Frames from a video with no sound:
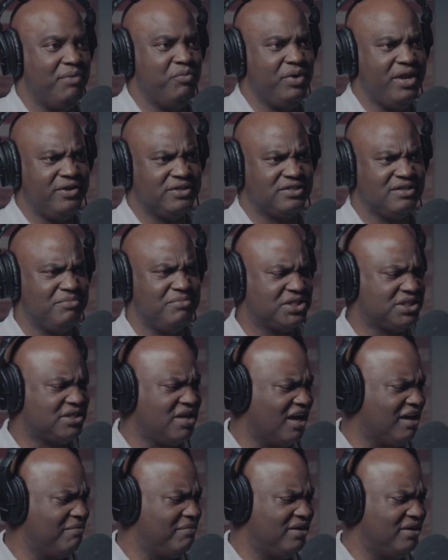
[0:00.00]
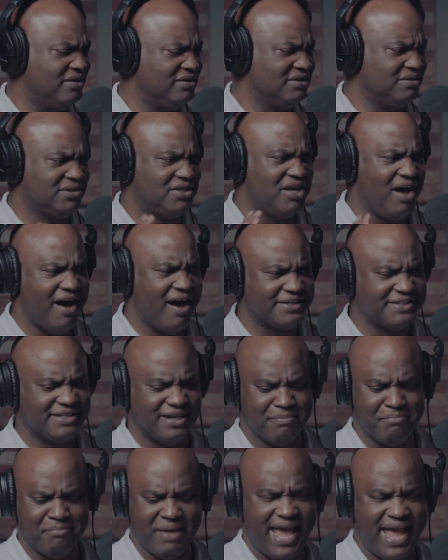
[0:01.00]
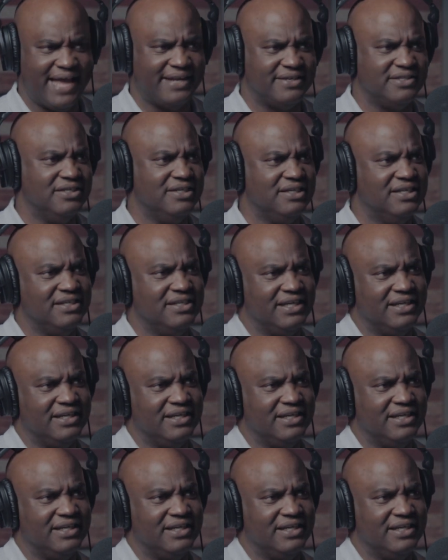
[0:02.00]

We hear so much talk about toxic manhood